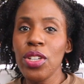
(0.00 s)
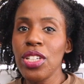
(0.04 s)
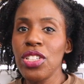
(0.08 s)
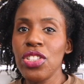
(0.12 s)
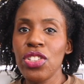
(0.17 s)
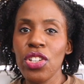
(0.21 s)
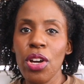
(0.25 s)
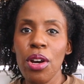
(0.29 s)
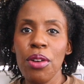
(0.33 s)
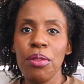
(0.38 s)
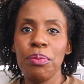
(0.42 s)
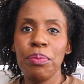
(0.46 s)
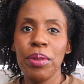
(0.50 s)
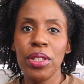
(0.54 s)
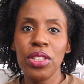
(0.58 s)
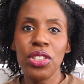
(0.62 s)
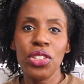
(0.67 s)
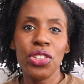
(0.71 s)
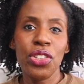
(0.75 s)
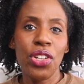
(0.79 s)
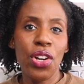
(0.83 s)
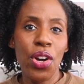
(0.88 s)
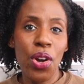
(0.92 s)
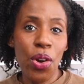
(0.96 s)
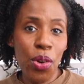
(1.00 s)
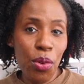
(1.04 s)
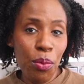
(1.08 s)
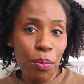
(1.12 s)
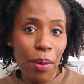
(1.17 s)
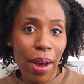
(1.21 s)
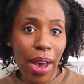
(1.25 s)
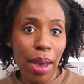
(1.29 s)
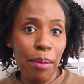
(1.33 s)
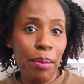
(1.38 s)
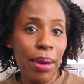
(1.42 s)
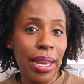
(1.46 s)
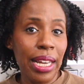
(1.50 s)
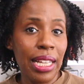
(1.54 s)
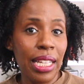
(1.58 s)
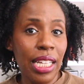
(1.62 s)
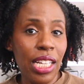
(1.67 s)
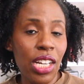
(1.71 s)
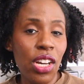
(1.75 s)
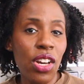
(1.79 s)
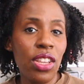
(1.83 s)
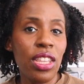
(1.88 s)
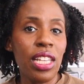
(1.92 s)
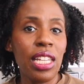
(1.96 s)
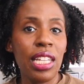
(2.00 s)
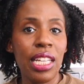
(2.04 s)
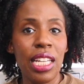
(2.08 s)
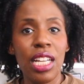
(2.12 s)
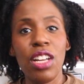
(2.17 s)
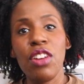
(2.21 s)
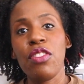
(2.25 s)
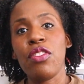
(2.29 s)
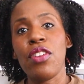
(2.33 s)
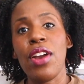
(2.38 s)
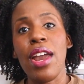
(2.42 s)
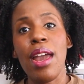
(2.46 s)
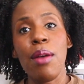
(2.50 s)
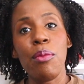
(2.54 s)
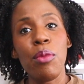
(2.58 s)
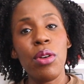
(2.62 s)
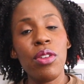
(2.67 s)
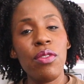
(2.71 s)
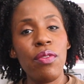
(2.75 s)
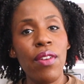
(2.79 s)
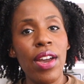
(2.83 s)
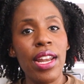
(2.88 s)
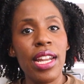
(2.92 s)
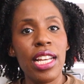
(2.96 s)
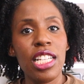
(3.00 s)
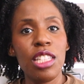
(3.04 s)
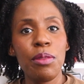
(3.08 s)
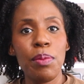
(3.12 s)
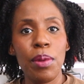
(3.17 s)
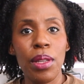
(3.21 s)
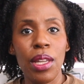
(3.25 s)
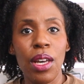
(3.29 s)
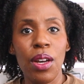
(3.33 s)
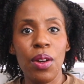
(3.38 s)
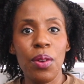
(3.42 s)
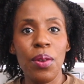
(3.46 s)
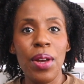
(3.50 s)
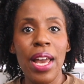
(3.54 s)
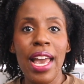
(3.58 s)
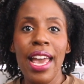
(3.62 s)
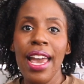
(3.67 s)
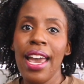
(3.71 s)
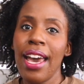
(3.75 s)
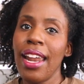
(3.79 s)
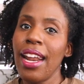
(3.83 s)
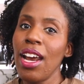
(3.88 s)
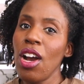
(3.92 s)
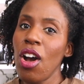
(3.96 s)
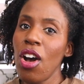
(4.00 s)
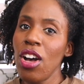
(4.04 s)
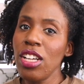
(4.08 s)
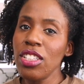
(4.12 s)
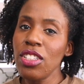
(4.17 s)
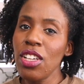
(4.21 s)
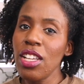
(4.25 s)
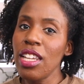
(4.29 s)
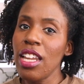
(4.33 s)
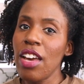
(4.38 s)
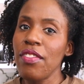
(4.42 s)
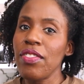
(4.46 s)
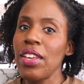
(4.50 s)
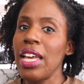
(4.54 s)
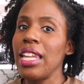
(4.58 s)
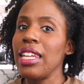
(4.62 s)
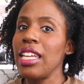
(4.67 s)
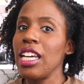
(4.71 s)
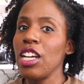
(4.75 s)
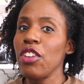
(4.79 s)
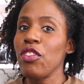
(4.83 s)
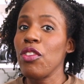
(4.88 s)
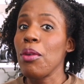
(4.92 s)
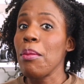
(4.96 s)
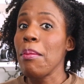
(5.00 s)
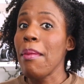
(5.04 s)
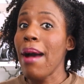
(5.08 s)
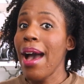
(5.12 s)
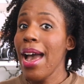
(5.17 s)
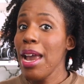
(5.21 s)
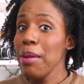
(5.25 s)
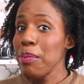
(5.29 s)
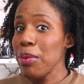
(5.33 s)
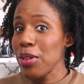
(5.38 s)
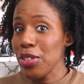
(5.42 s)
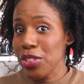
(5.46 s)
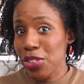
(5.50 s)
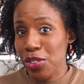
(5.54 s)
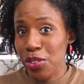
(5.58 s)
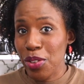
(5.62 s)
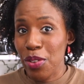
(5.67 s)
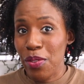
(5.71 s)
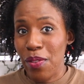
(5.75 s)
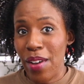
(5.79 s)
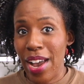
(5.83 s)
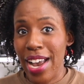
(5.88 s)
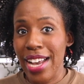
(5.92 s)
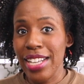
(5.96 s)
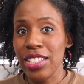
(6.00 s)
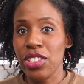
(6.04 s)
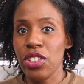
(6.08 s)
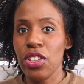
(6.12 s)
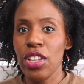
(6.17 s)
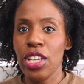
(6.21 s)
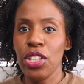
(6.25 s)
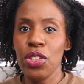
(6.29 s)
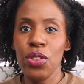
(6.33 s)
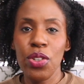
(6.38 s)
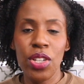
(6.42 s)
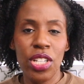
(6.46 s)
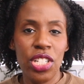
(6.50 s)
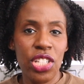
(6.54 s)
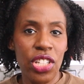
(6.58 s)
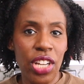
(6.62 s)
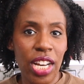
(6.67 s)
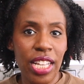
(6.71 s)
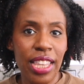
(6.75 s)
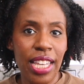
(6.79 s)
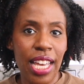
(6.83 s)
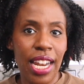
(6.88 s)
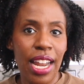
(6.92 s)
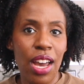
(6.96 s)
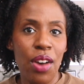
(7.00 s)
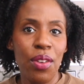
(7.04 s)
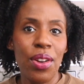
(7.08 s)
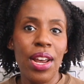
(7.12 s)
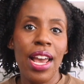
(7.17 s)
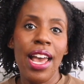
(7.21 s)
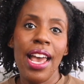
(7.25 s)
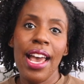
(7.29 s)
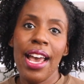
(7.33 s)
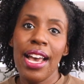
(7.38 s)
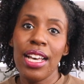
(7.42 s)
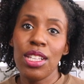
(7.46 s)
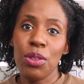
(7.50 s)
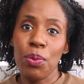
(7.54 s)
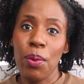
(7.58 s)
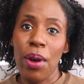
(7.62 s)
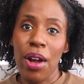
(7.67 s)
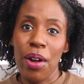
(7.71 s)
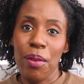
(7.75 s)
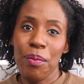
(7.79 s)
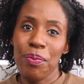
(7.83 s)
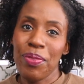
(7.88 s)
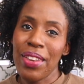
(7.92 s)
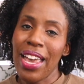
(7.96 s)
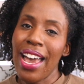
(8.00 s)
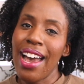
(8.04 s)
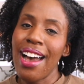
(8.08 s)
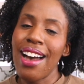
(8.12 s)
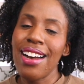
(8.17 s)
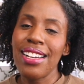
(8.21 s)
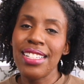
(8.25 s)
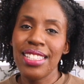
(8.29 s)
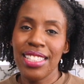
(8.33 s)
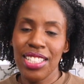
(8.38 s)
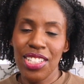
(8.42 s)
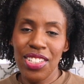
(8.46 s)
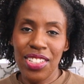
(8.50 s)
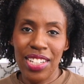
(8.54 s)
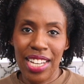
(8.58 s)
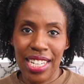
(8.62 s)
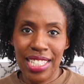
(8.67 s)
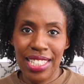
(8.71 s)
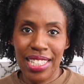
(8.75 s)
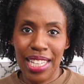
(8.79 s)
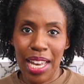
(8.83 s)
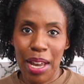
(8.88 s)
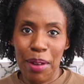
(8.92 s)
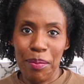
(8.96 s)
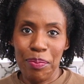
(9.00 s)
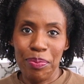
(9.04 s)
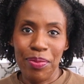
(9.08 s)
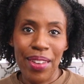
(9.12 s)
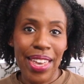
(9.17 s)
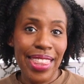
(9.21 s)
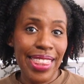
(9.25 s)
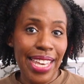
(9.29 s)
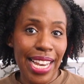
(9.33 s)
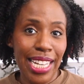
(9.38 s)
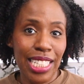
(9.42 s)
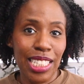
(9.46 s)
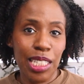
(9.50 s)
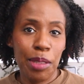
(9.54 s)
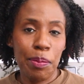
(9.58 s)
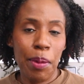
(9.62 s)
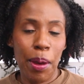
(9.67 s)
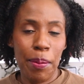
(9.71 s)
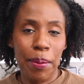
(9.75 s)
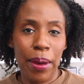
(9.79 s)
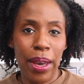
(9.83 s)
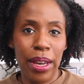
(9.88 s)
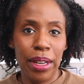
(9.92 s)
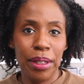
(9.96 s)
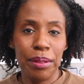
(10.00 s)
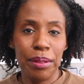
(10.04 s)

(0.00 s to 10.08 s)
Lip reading: can start building your own pie by clicking on the link for M1 Finance below, and I also left a link for my personal pie so that you can check that out as well. I'll see you next time. Thanks. Bye-bye.